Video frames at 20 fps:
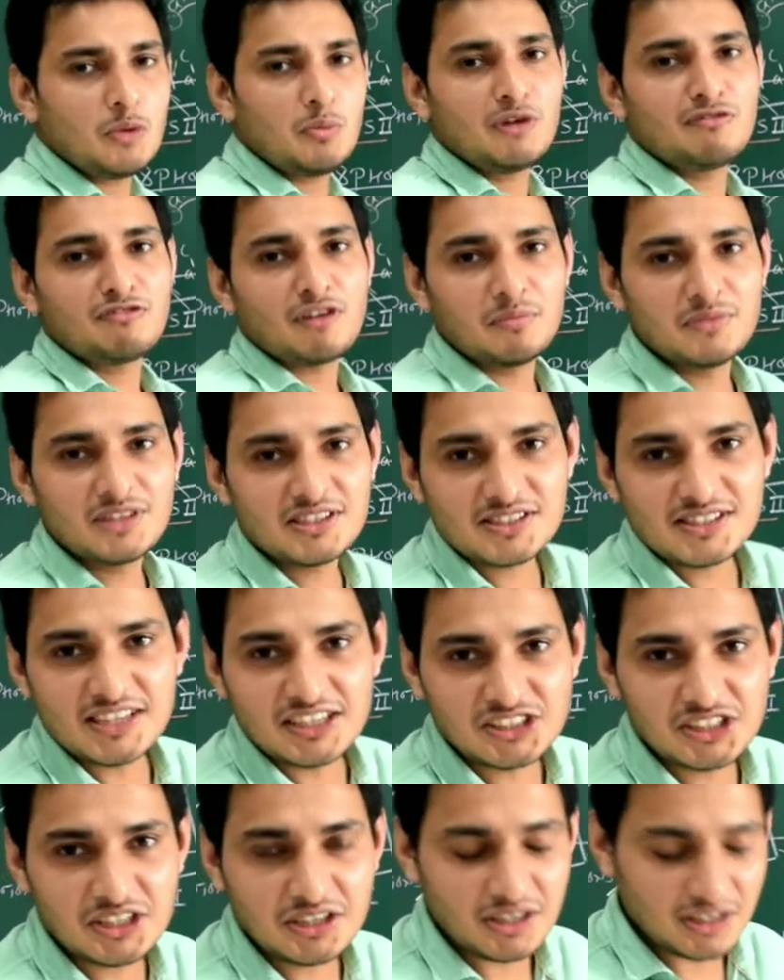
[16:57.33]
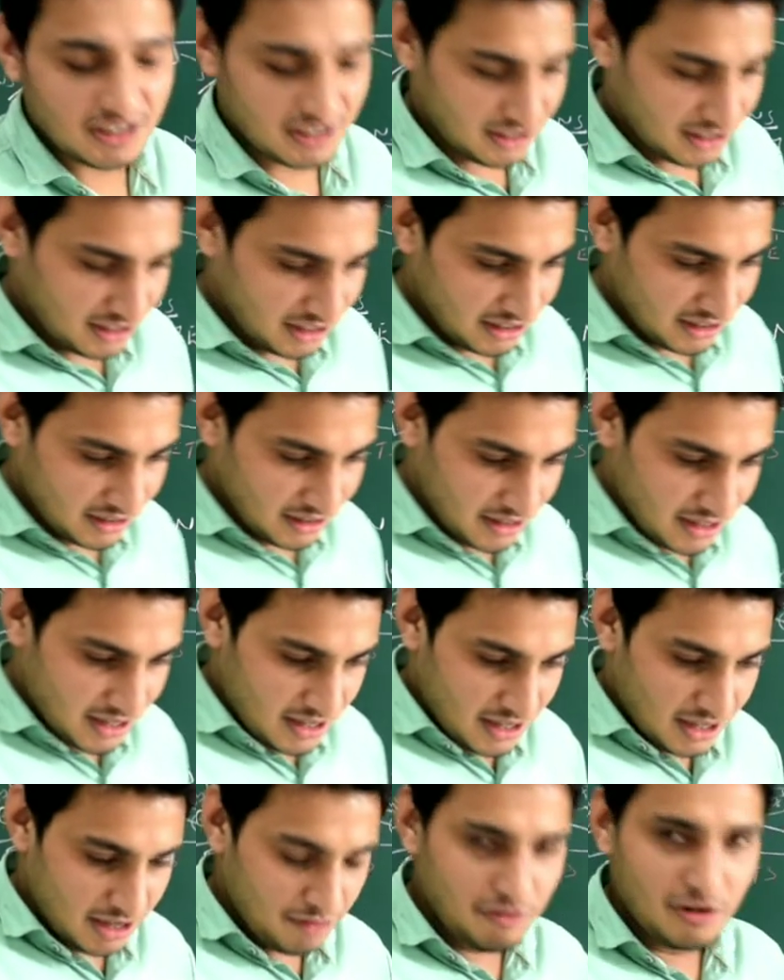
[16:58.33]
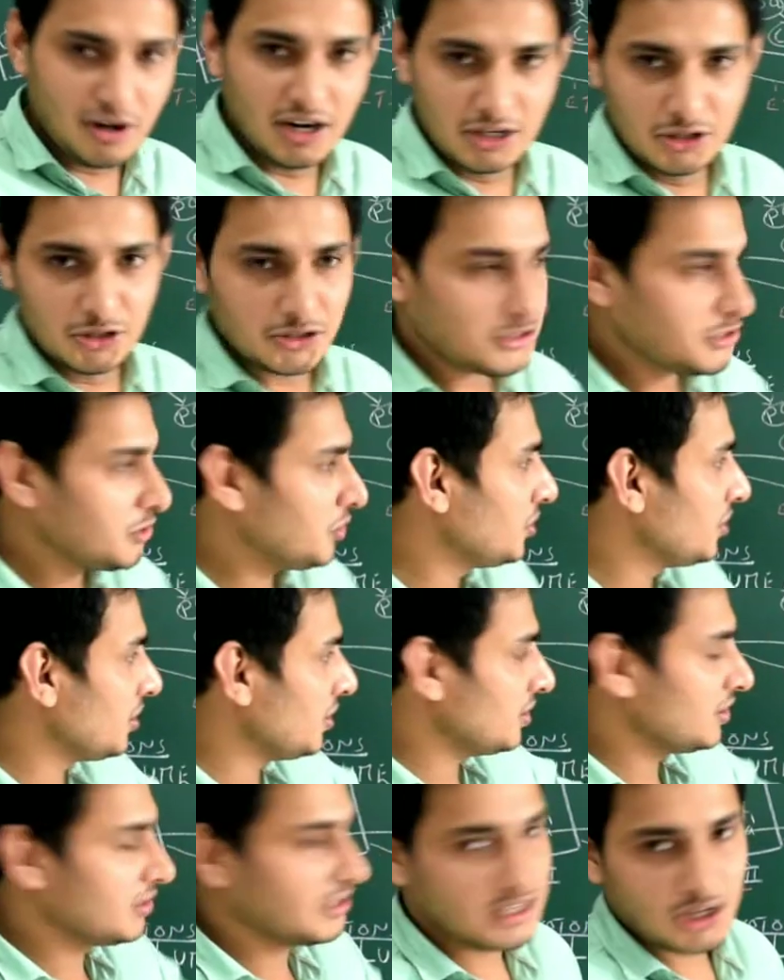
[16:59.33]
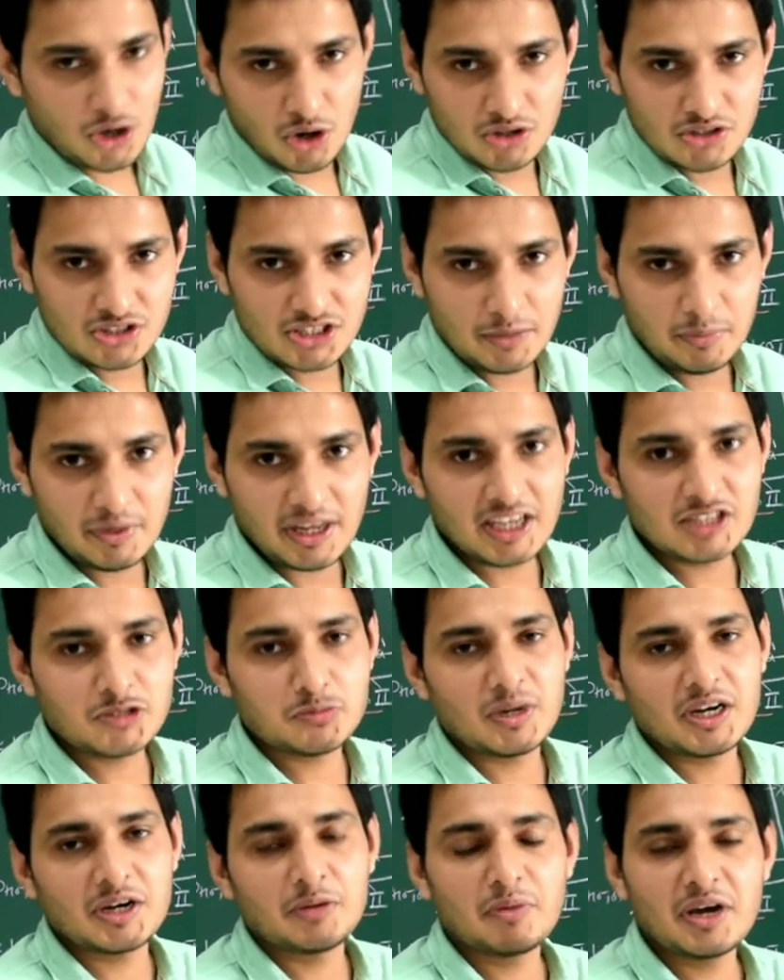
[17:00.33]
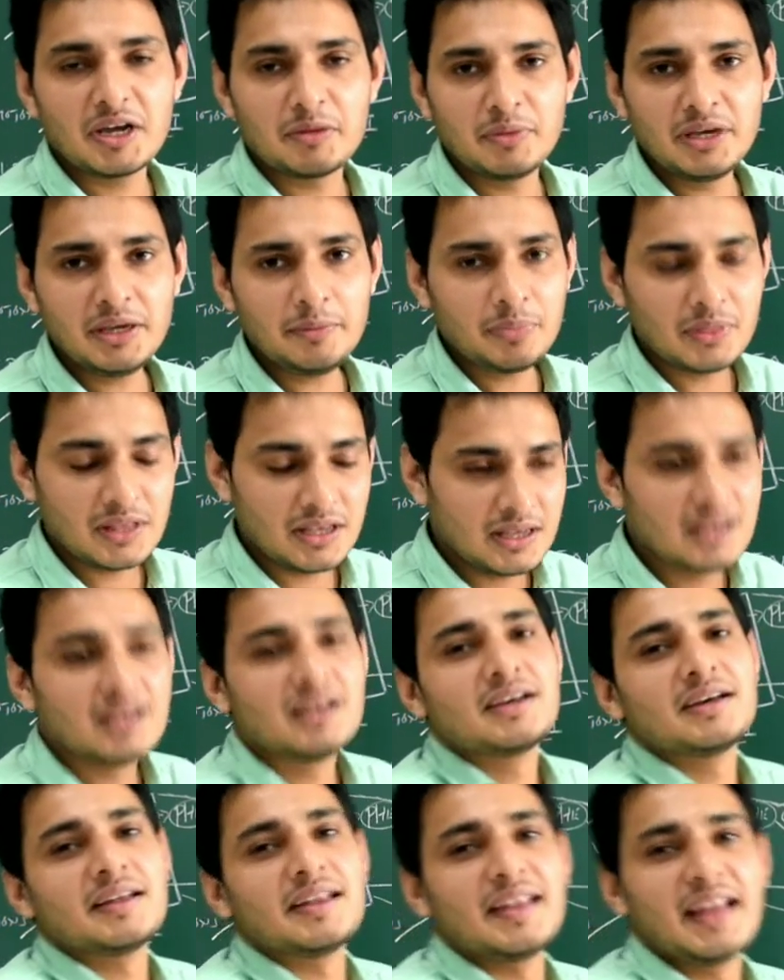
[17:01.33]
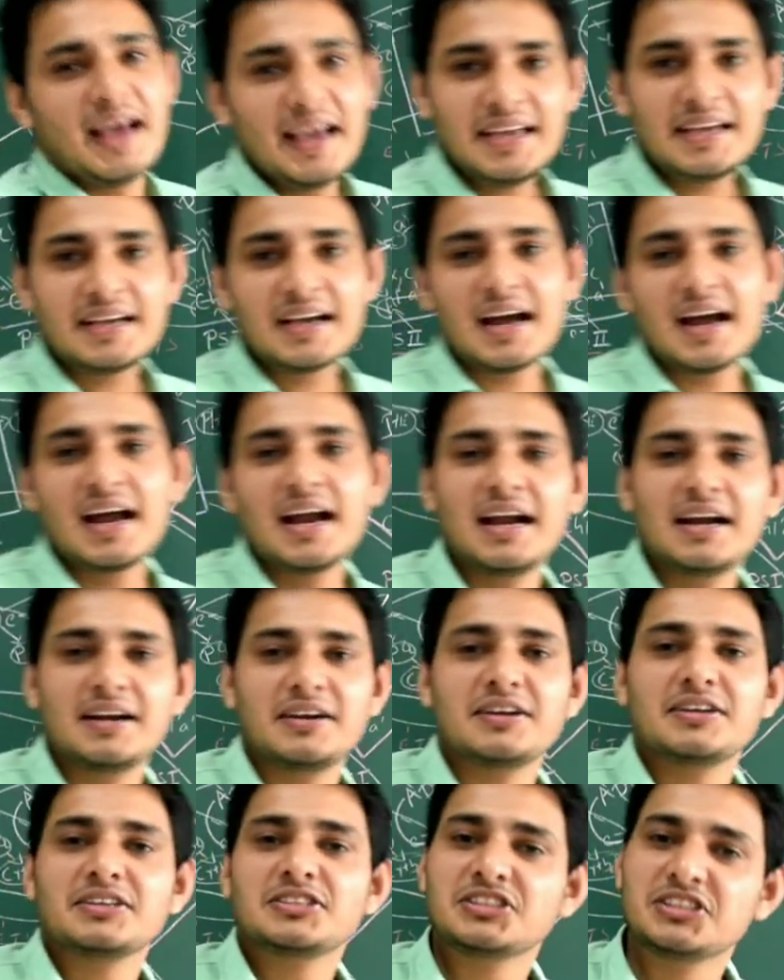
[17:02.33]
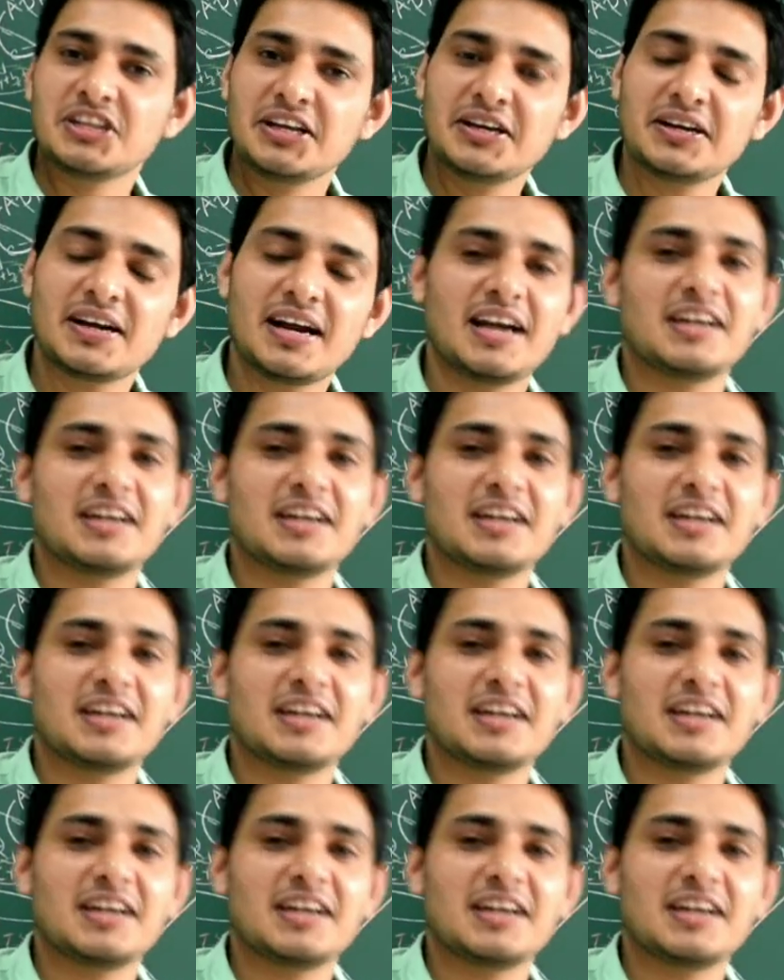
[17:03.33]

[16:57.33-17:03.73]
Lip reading: from this session. If you understood the concept explained by me, like and share and